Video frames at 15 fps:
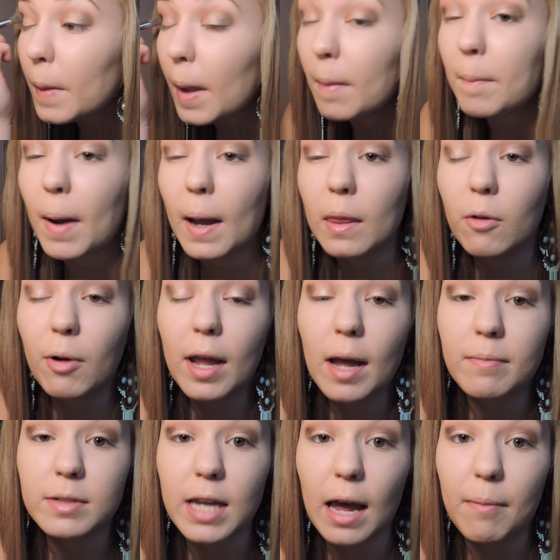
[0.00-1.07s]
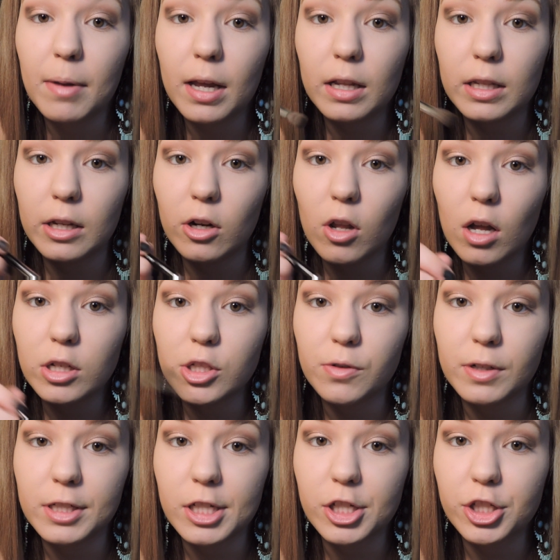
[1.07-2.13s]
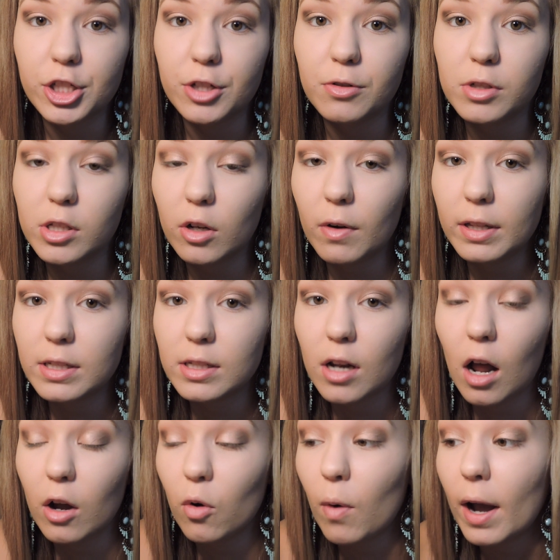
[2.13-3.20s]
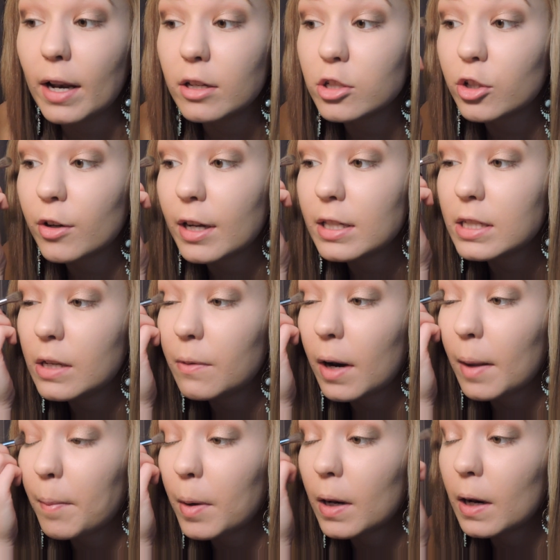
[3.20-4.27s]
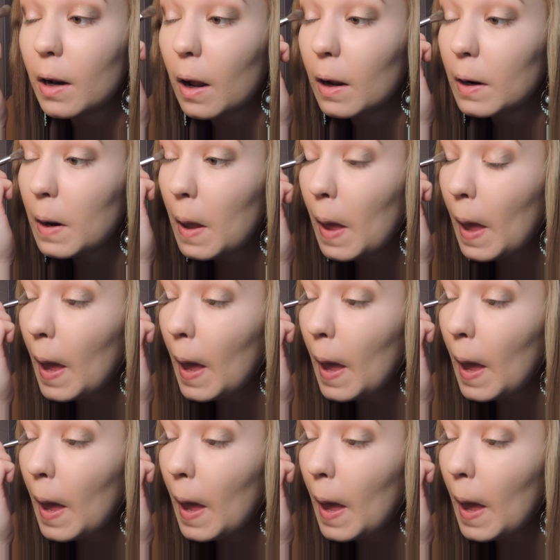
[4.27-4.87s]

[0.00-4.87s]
And by the way, I'm dabbing a little onto a tissue so it's not quite as crazy when I put it on.